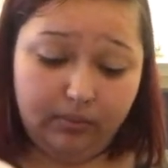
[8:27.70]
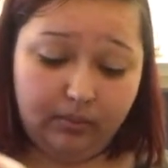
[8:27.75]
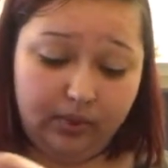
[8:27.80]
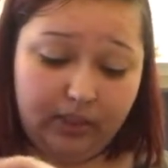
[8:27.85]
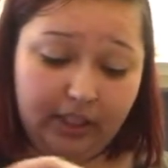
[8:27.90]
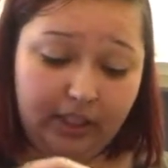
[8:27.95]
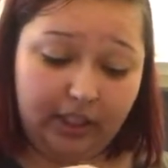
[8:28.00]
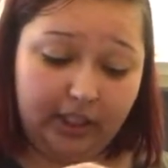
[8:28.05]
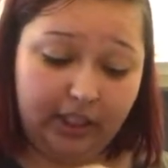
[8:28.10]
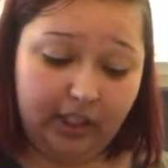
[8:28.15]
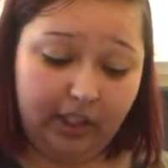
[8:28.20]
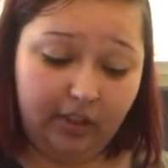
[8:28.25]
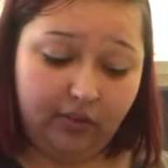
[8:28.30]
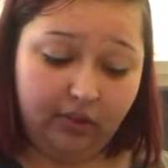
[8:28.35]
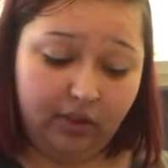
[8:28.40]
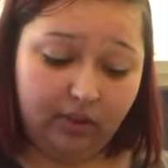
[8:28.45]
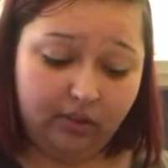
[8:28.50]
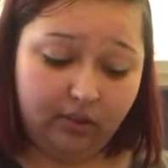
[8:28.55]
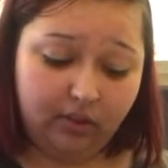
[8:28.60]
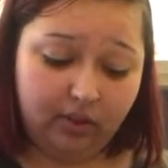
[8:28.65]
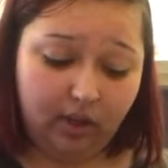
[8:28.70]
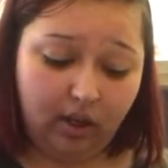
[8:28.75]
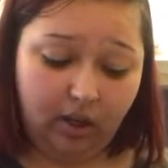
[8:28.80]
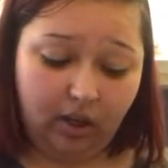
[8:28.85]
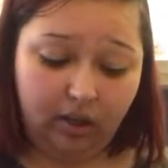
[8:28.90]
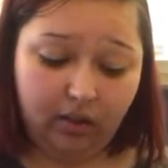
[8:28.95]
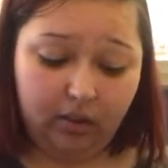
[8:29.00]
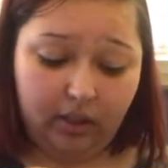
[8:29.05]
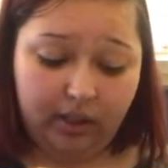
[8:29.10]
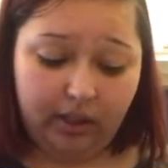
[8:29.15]
Get it even
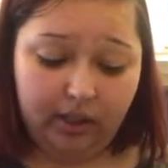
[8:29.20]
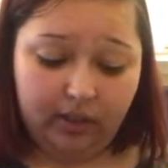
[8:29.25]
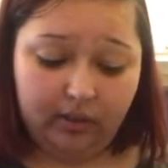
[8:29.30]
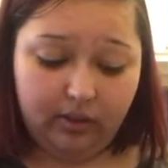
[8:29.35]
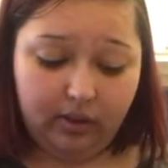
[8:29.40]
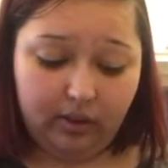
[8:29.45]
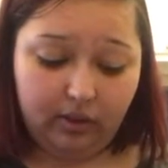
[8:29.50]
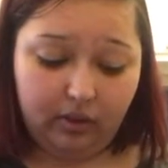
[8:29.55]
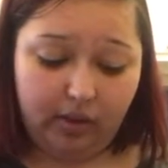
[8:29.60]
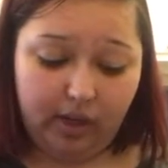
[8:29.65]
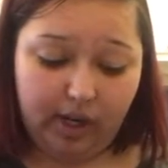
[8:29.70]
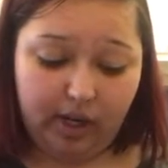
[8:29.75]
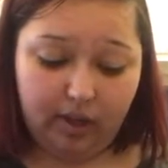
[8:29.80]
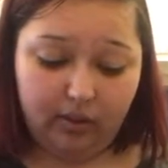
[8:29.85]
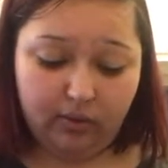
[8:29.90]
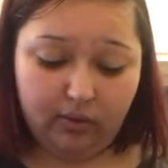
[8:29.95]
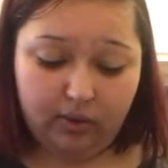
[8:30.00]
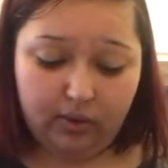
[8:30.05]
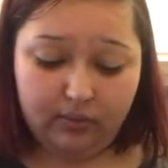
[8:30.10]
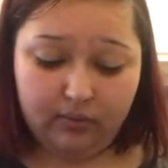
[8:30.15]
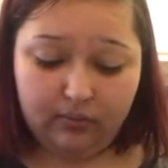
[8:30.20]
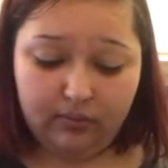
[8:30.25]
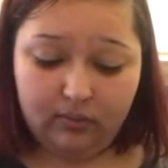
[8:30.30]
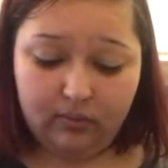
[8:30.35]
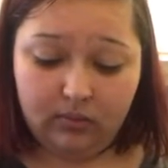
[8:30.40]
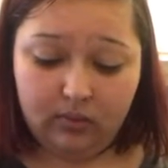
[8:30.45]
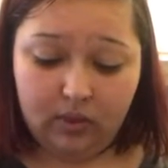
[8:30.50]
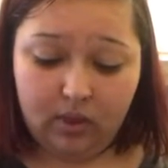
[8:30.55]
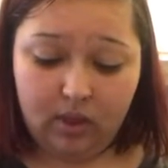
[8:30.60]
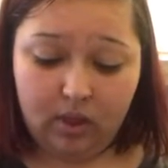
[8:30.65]
all the way around.
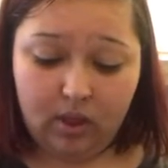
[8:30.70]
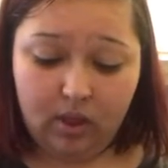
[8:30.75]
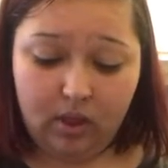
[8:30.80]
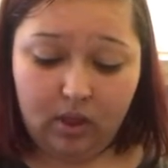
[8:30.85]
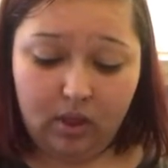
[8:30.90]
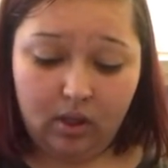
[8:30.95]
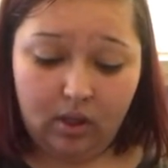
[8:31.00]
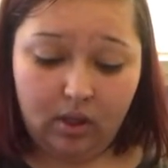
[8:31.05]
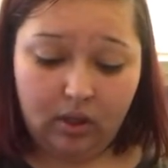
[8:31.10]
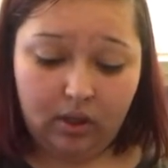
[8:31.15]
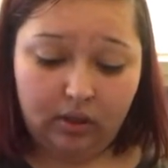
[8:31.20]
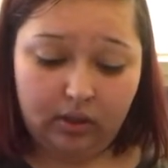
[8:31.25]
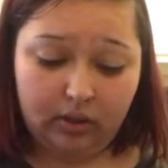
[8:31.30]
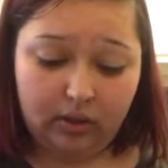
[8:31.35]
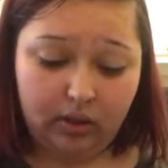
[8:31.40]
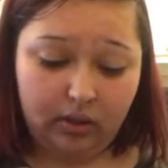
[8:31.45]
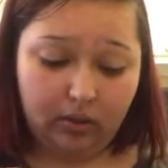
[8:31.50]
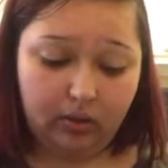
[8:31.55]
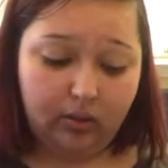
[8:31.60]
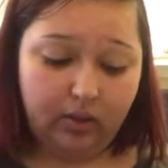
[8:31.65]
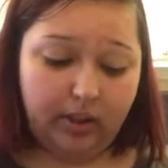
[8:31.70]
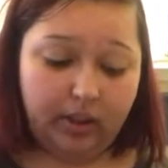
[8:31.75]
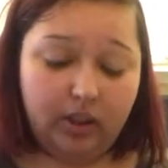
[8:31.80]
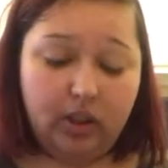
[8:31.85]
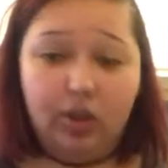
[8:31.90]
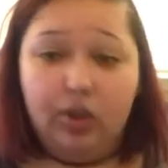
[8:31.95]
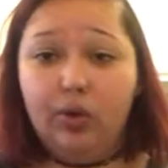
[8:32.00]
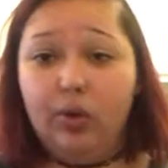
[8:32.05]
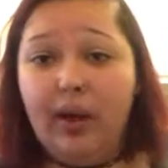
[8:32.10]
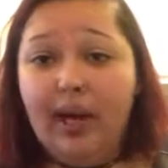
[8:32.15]
Don't want
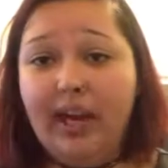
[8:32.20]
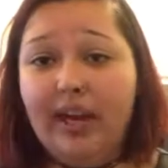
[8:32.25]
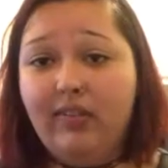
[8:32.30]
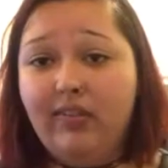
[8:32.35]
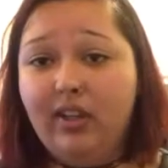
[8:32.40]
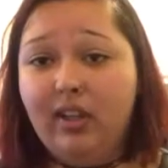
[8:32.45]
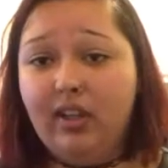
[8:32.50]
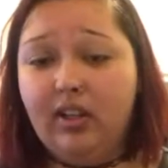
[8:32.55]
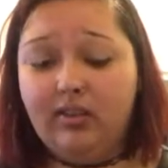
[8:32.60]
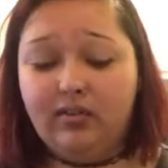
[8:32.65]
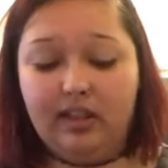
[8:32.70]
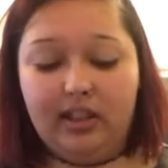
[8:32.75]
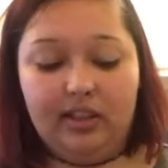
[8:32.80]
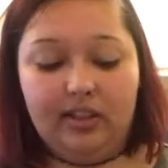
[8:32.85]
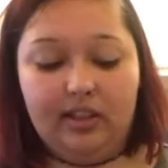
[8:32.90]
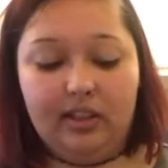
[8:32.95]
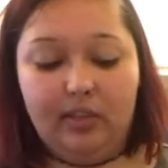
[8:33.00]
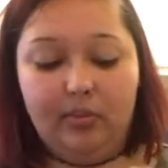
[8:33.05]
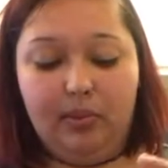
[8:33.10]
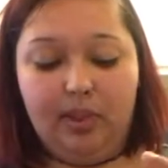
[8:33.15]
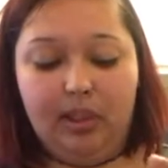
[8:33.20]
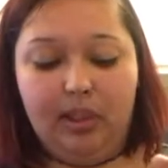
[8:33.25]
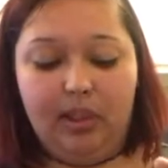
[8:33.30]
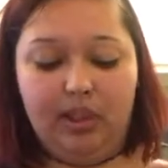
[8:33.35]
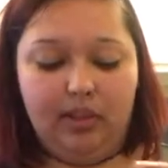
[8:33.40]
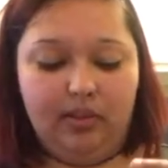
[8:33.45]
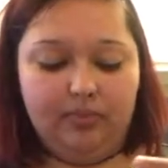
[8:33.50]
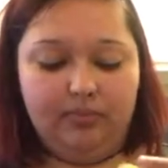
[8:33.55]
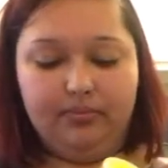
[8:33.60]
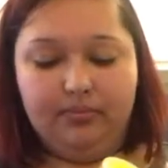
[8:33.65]
too heavy of a
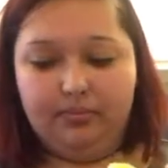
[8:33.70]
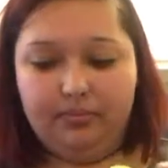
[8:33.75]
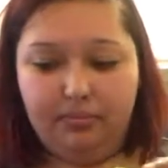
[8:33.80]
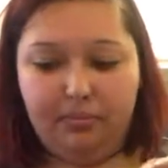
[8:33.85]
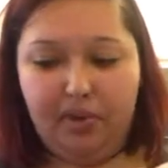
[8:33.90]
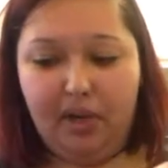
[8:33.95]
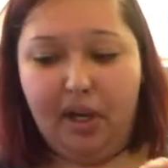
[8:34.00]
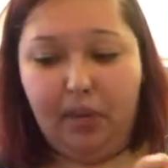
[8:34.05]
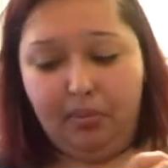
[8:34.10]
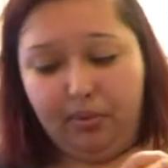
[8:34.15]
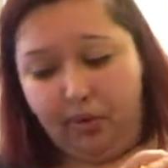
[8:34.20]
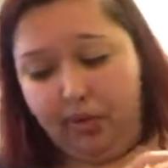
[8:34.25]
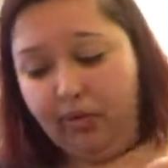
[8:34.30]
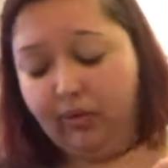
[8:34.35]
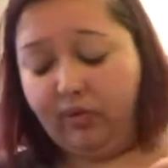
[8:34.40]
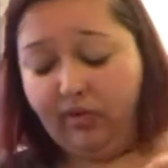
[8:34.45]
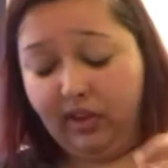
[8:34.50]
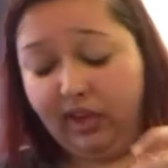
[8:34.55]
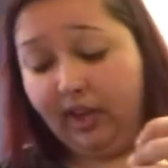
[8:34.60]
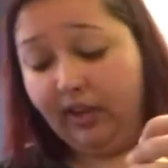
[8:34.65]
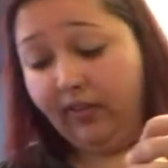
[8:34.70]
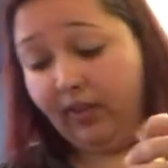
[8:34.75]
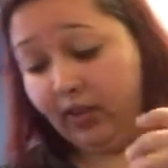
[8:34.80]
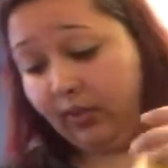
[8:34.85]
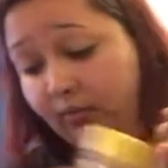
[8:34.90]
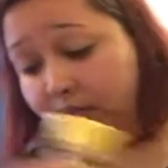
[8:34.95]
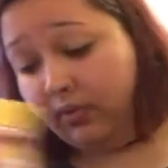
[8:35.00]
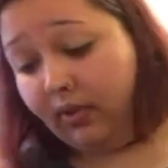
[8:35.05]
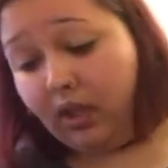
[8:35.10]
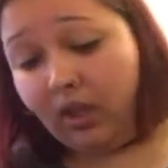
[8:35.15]
lemony pepper flavor.
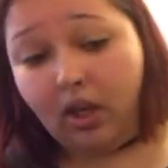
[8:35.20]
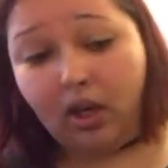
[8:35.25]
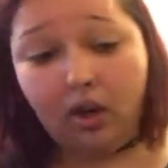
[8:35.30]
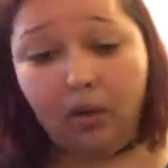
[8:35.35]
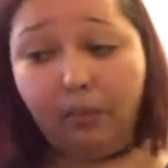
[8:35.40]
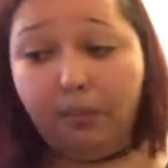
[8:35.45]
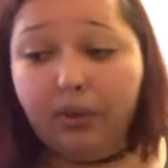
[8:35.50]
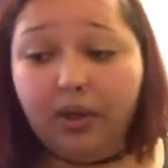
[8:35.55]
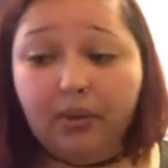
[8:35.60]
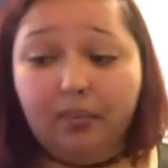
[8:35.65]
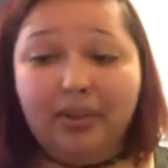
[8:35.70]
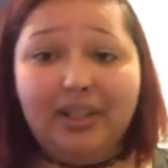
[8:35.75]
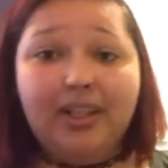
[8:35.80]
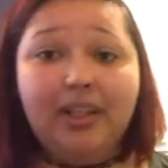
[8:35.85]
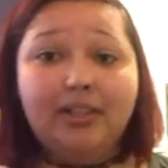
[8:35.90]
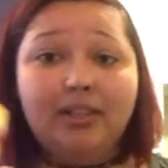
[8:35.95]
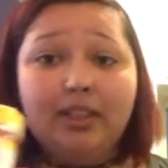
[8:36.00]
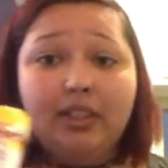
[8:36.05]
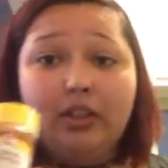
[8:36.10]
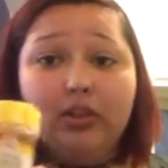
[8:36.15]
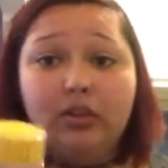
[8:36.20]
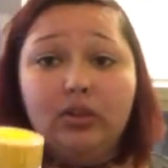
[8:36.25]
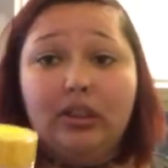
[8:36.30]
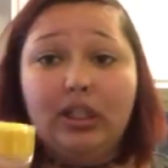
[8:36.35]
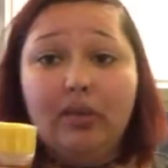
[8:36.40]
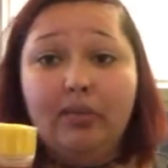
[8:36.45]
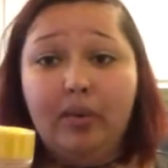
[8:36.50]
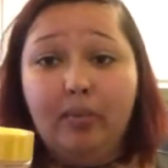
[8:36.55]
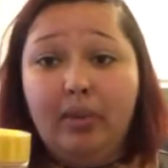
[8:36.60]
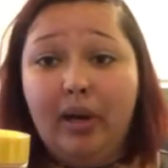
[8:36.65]
But because I use
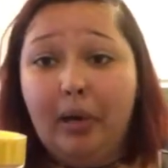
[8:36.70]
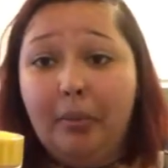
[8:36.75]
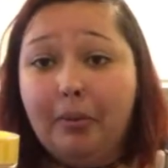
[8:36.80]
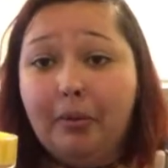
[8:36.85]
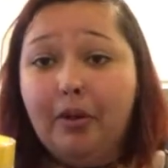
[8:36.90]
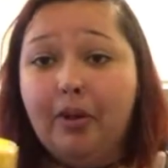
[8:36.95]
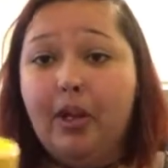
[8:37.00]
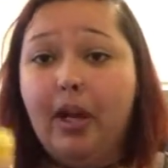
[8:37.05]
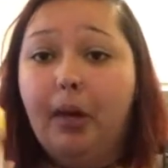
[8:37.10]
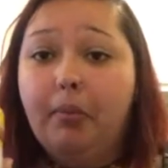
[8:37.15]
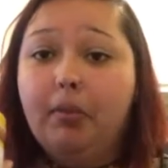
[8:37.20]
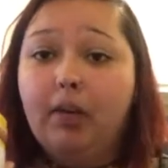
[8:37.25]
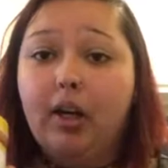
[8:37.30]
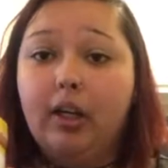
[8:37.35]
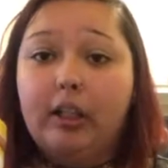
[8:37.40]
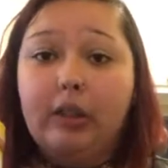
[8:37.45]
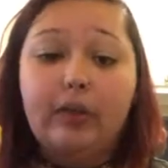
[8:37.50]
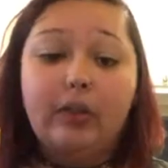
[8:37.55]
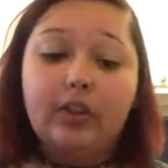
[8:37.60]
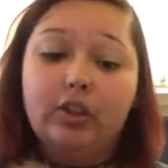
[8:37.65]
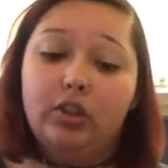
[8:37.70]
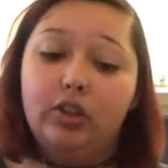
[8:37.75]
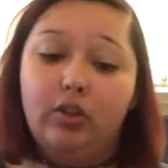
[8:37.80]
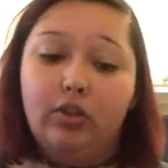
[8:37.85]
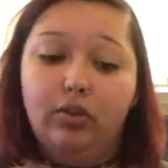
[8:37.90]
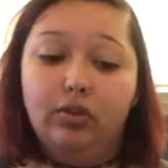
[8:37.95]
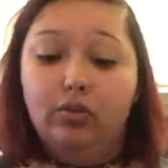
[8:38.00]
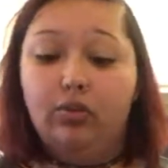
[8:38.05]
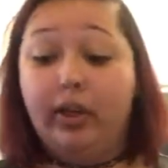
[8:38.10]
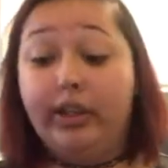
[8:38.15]
lemon pepper, I'm not going to
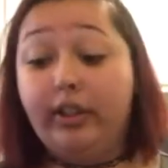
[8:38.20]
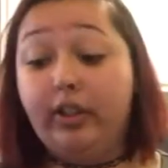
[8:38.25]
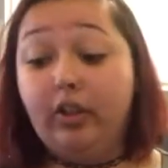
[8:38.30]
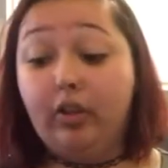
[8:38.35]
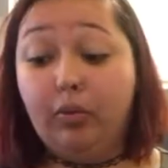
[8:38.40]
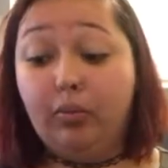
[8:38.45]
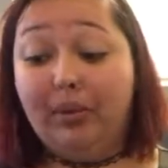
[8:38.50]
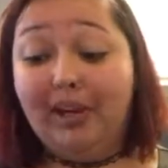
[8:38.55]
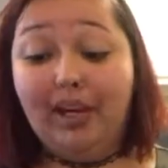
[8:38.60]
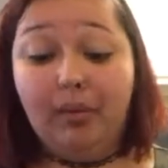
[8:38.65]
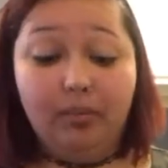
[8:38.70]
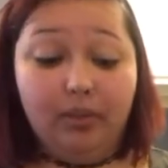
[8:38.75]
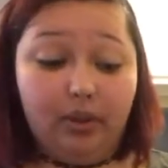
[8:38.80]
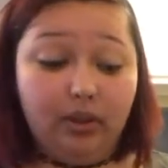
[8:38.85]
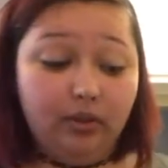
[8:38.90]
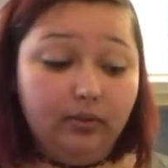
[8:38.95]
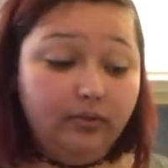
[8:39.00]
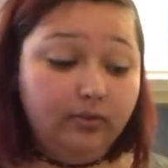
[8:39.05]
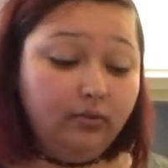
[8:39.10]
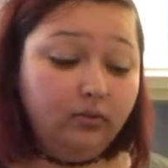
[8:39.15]
use regular pepper.